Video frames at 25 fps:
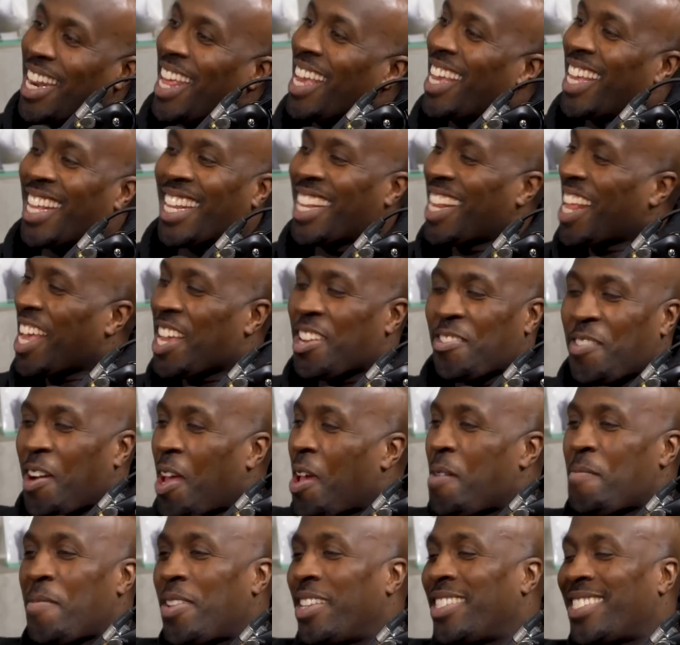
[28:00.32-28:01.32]
like, like, like,
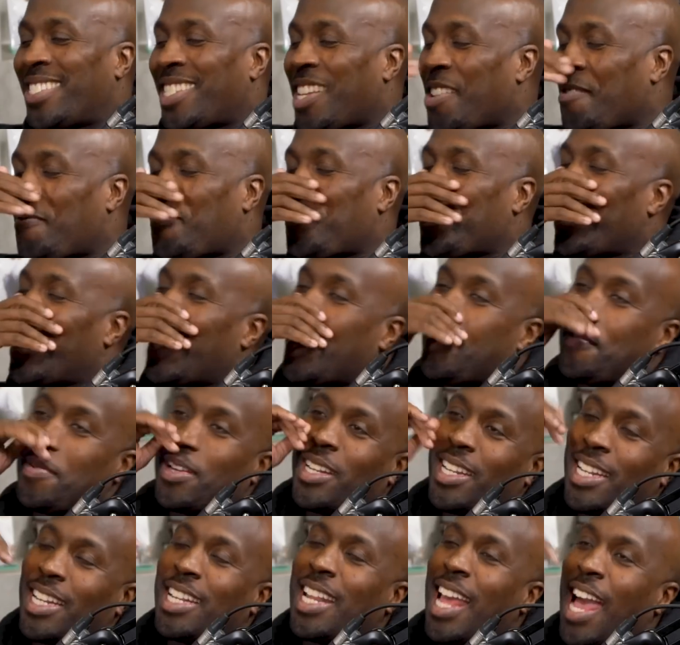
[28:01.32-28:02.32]
grandma's different. Like,
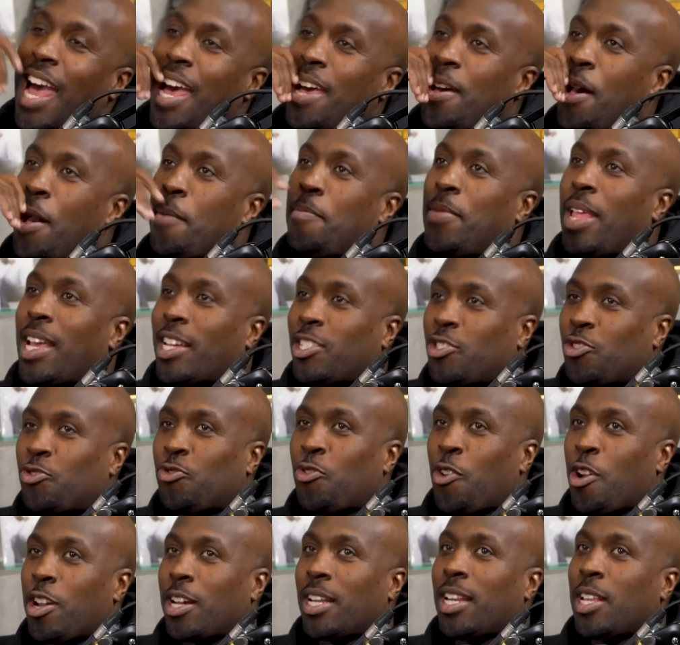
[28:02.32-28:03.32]
but I, am like
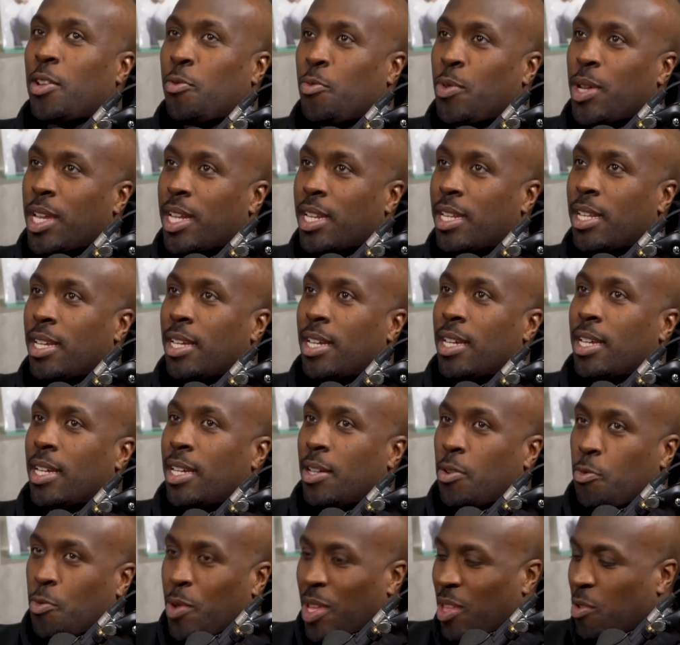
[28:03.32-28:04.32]
struggling with,
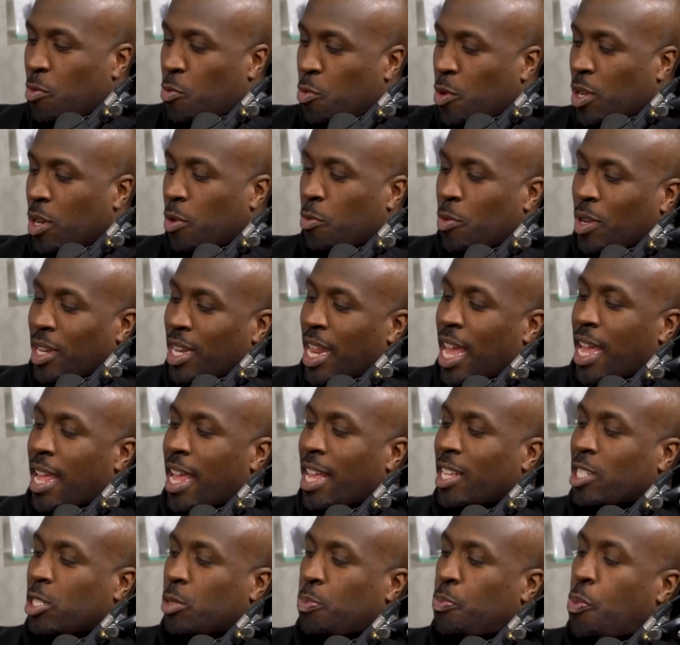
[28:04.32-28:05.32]
with, with, with
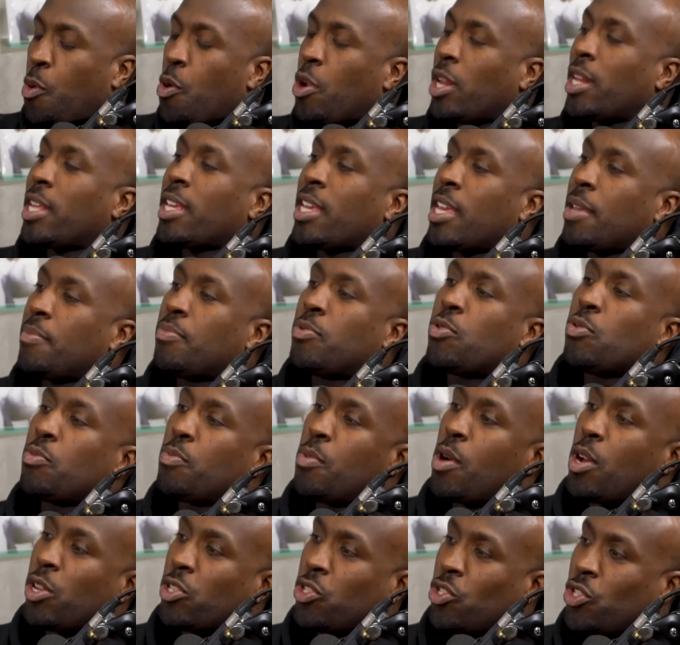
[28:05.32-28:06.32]
that and spoiling him
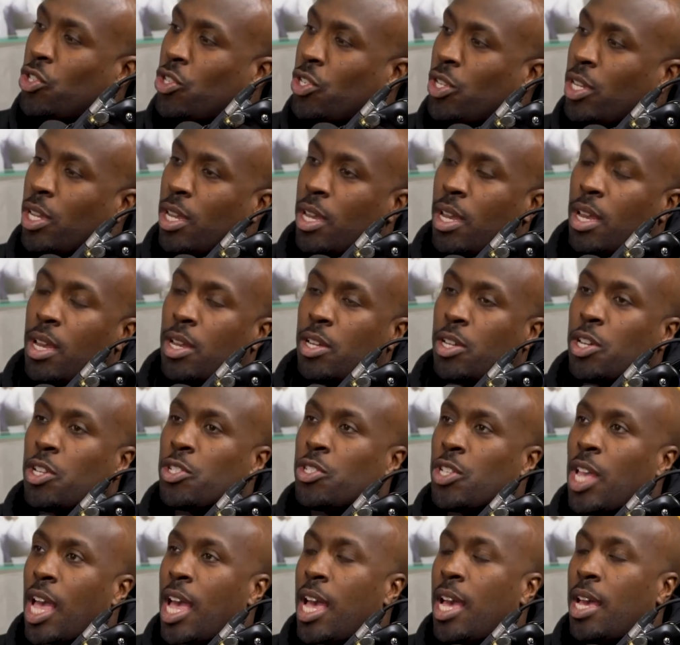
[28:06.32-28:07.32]
too much. Yeah,
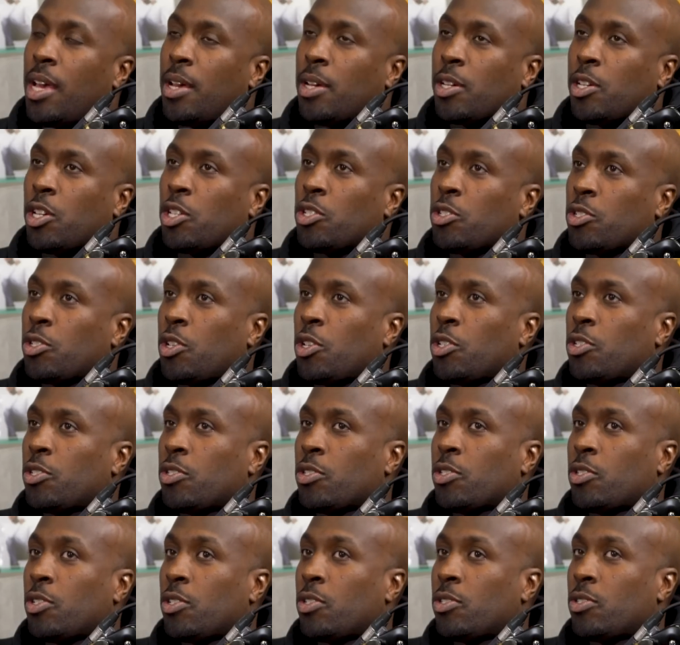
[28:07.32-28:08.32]
because exactly. I, because,
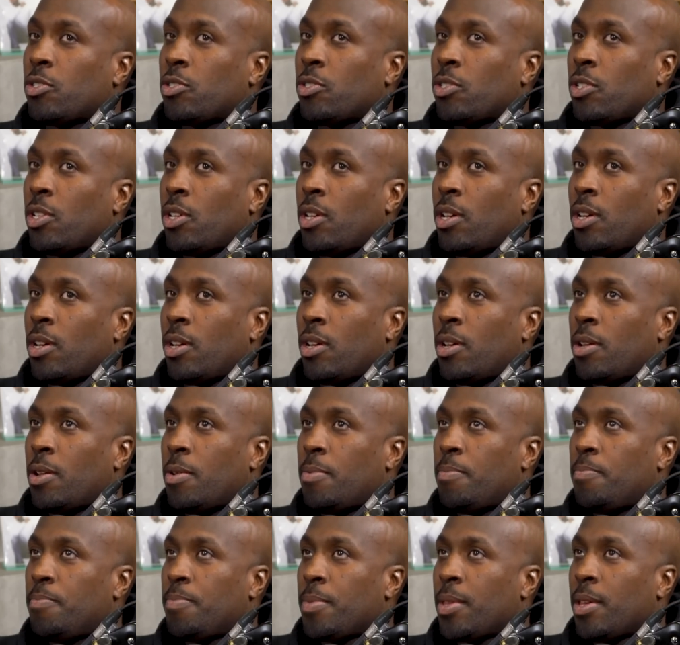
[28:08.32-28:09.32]
because, because,
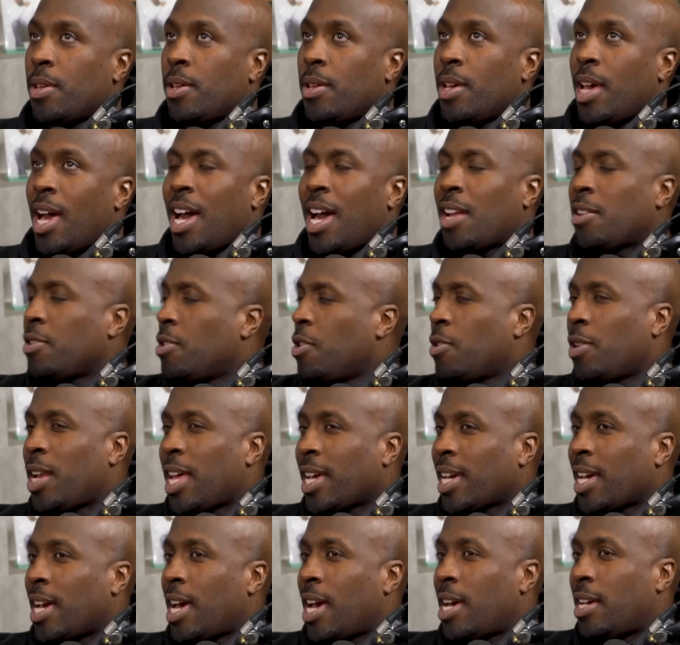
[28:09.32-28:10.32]
um, I don't know.
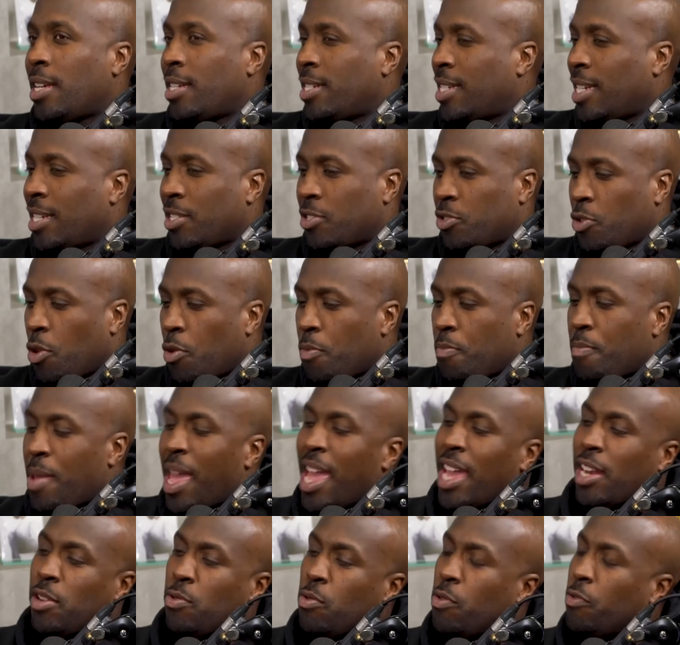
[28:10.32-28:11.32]
Like, there's no
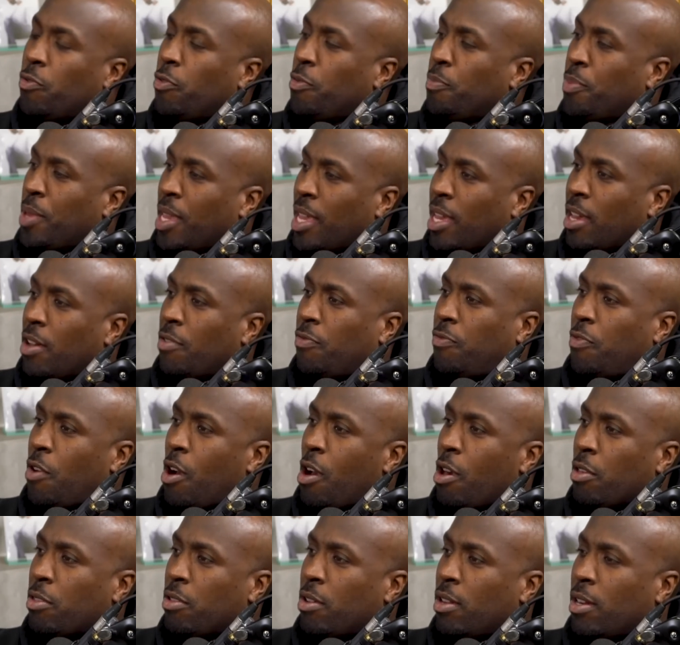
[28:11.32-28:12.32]
manual for being a
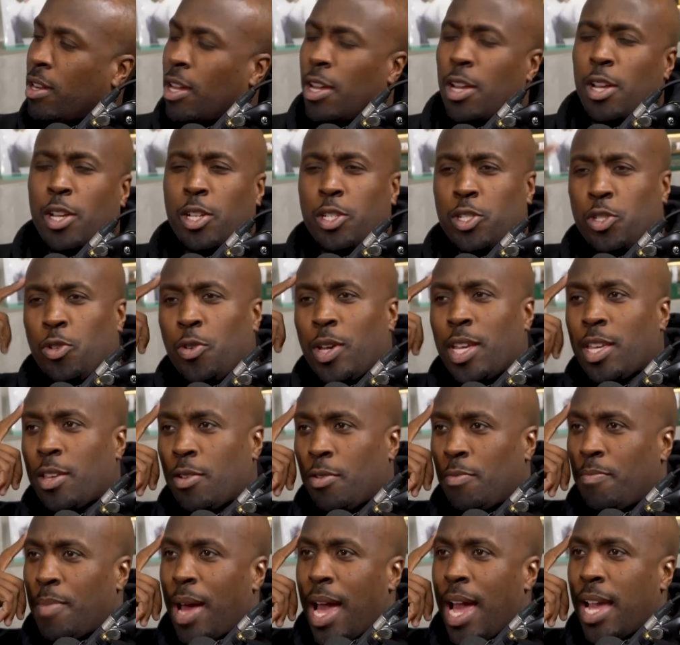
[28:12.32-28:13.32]
father. so right.
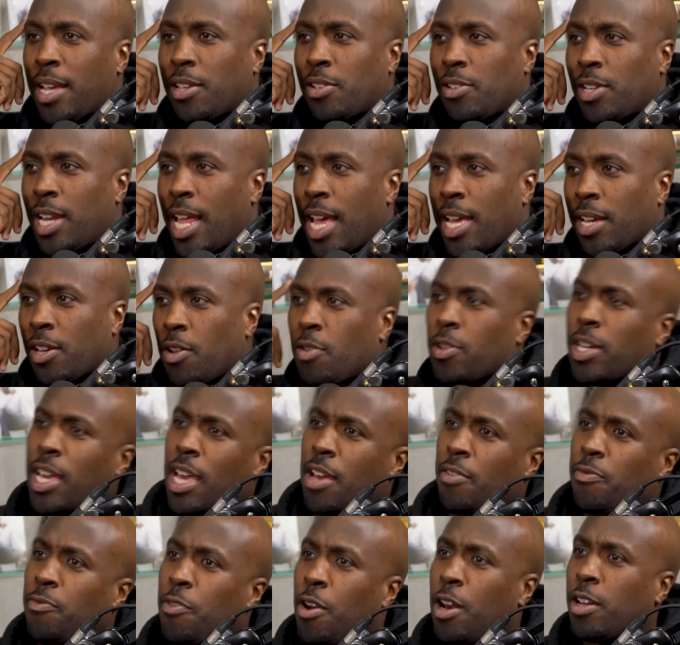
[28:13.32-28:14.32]
in your mind, you're like,
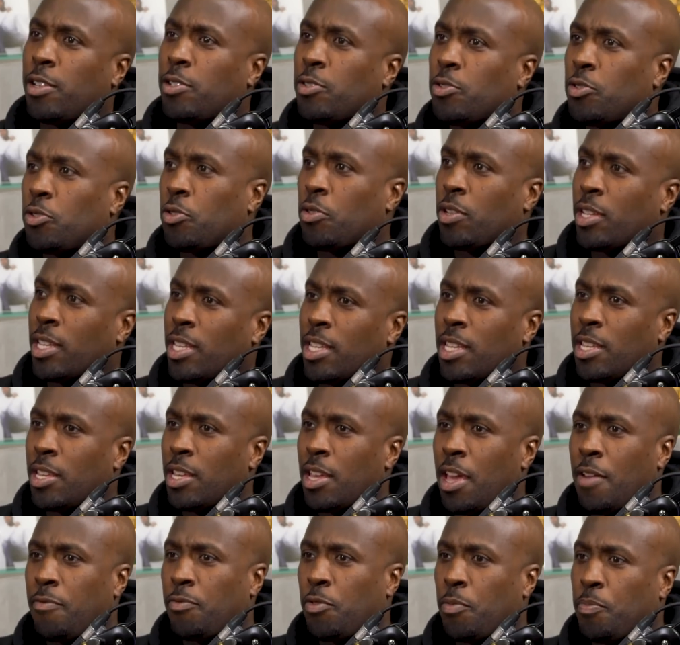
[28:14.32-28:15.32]
okay, a father used to,
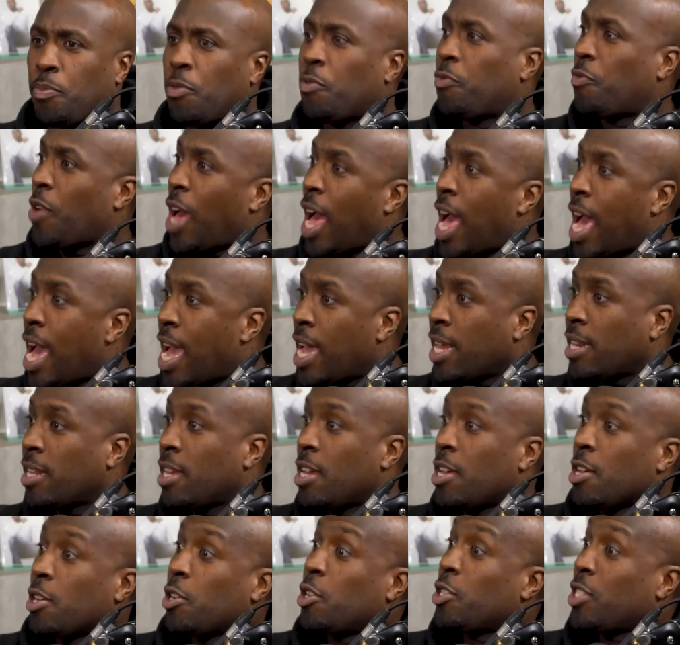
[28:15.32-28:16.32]
you have to
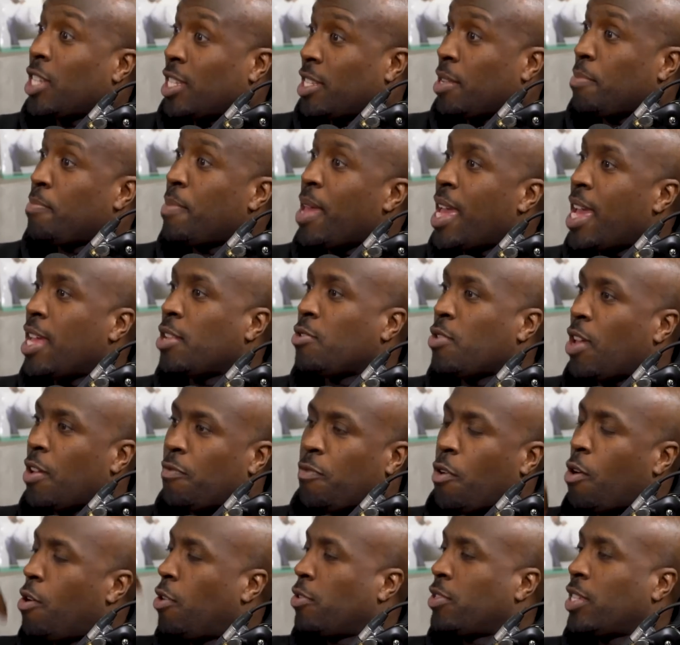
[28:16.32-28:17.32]
provide. Yeah. Because as a man, you
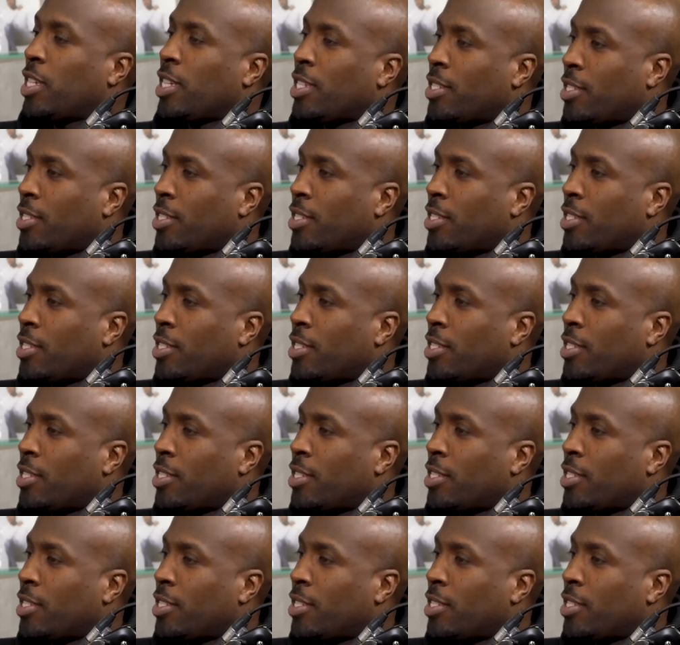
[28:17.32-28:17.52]
have all